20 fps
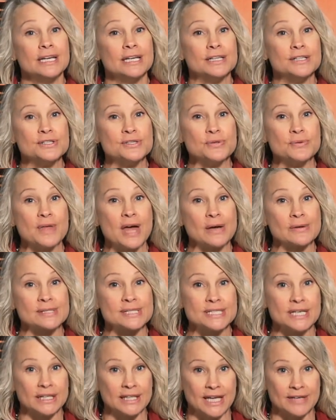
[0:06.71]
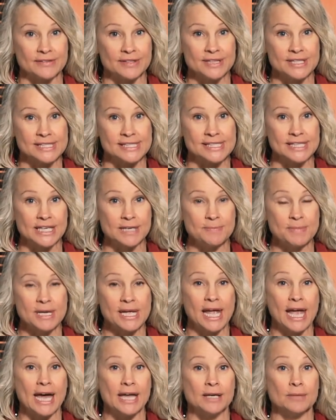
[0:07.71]
In 2011, the city
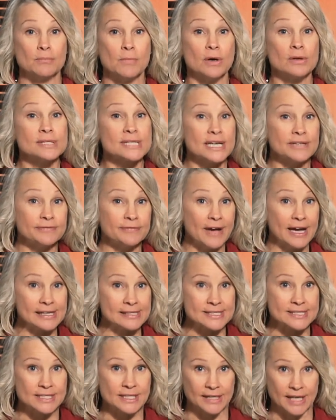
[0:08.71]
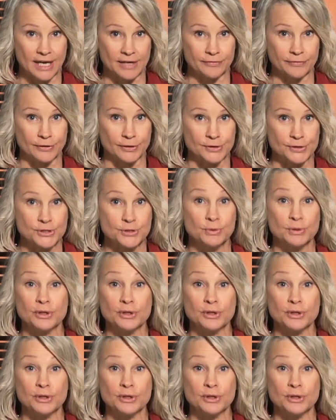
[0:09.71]
began a multifaceted effort to